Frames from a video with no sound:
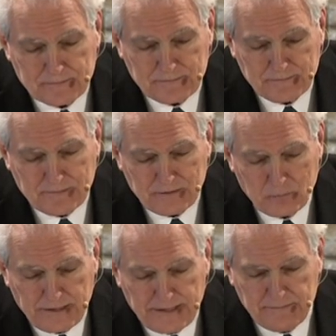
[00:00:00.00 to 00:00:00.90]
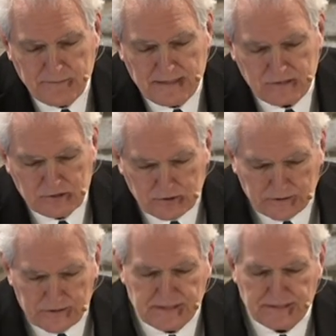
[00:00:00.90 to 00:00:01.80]
May we be
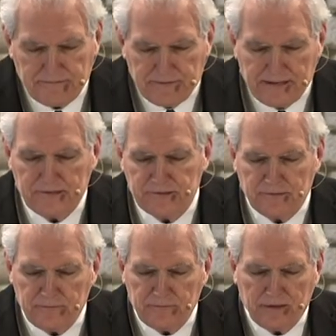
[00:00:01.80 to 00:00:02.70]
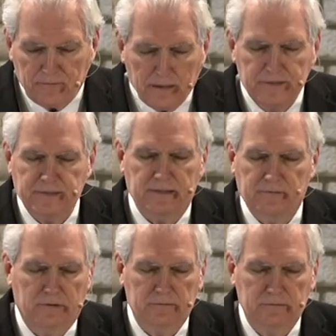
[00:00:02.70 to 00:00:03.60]
encouraged in the face of much evil
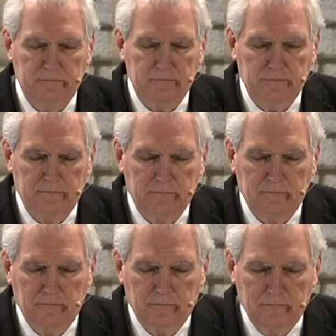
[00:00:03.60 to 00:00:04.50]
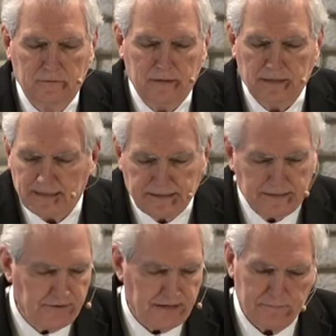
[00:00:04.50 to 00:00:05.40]
to not give
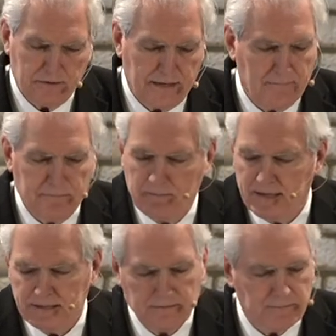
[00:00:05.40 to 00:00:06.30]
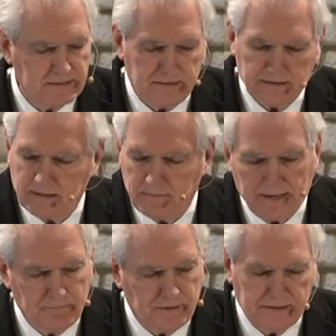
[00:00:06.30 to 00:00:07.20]
up, to not be pessimistic, to not
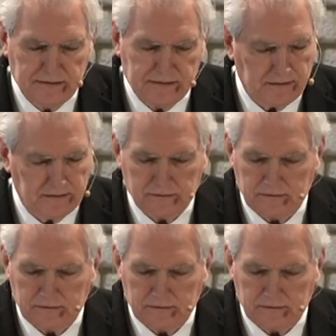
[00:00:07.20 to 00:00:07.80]
be cynical,